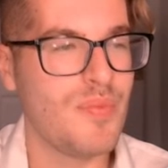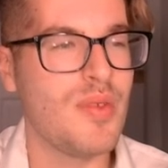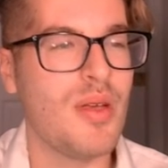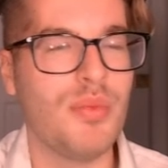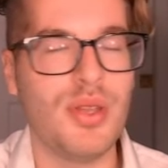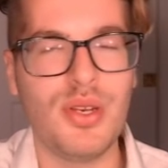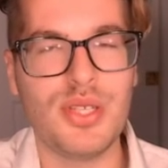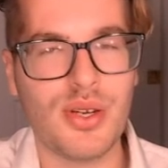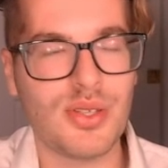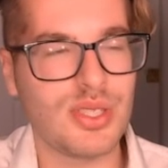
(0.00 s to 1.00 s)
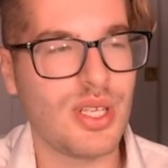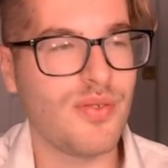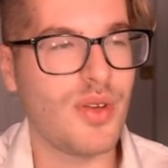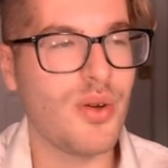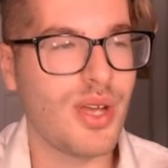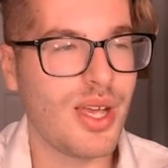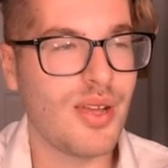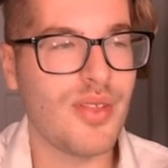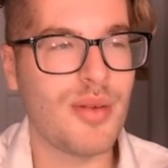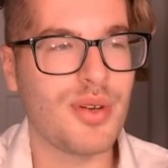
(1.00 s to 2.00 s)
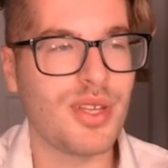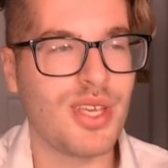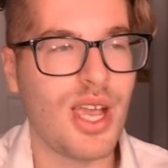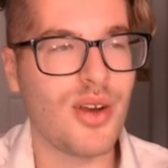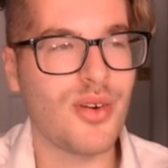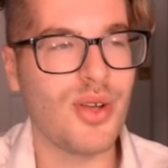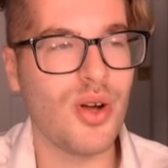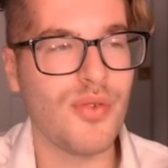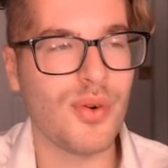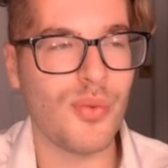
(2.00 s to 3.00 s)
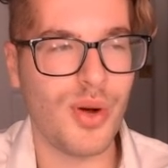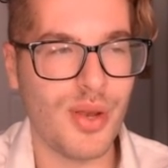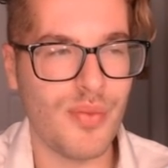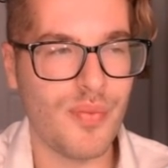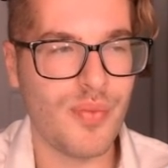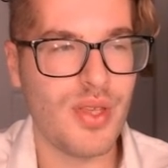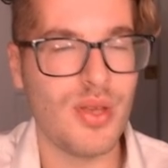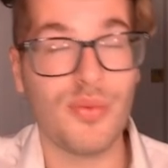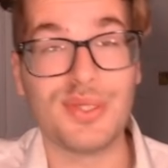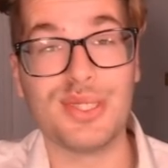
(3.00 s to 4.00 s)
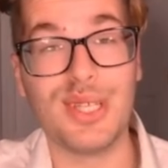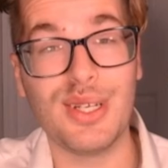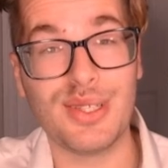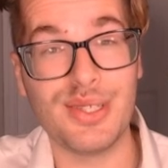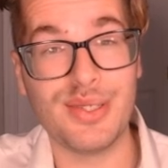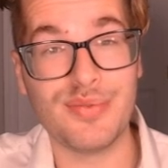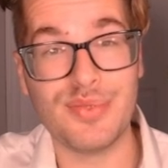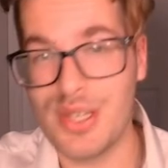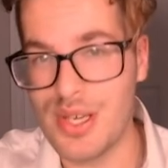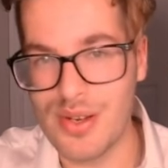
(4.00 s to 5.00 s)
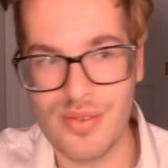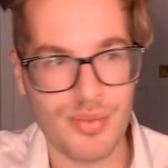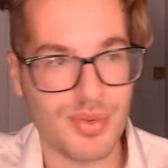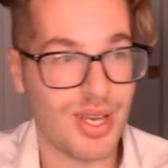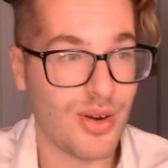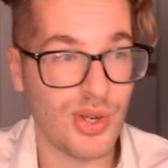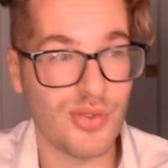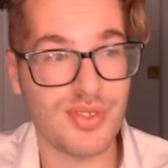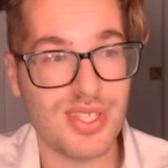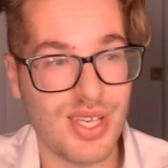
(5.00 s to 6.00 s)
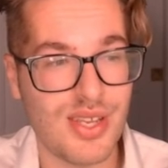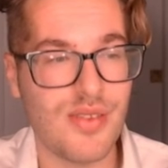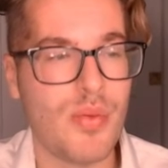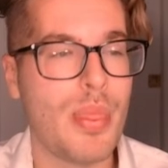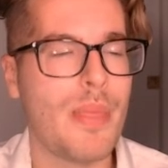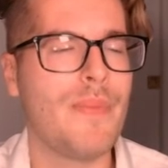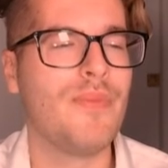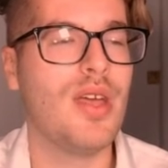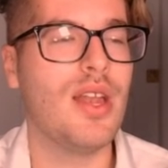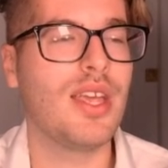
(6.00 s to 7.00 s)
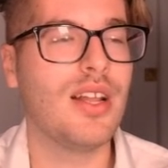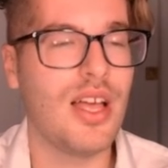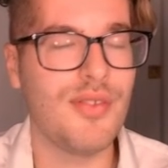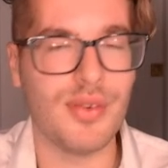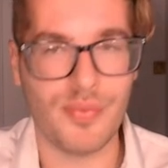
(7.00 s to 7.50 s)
But then you tell yourself, okay, I'm going to carry over 1 which is technically 10. I'm going to carry over 10, and I get 11.